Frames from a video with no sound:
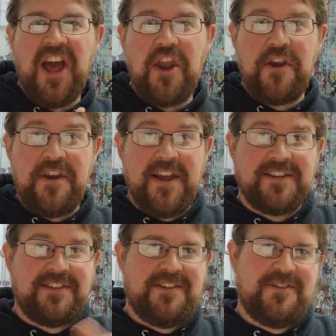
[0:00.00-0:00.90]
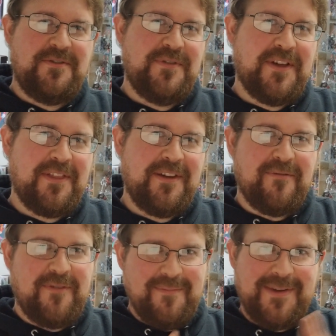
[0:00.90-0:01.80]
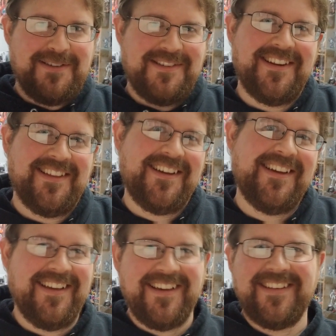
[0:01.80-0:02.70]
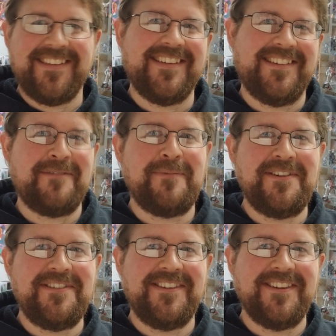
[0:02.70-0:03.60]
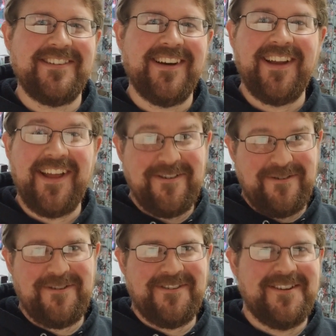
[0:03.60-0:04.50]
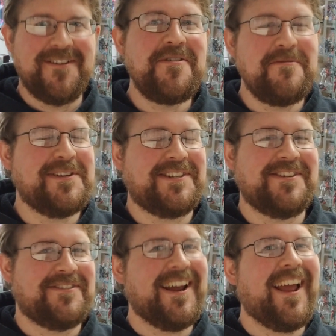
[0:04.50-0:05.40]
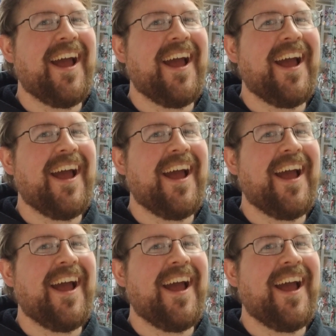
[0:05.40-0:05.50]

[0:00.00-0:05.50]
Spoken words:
Next to nothing from next to nothing. Yeah, it's like 6 pages in the dictionary. You missed this, right?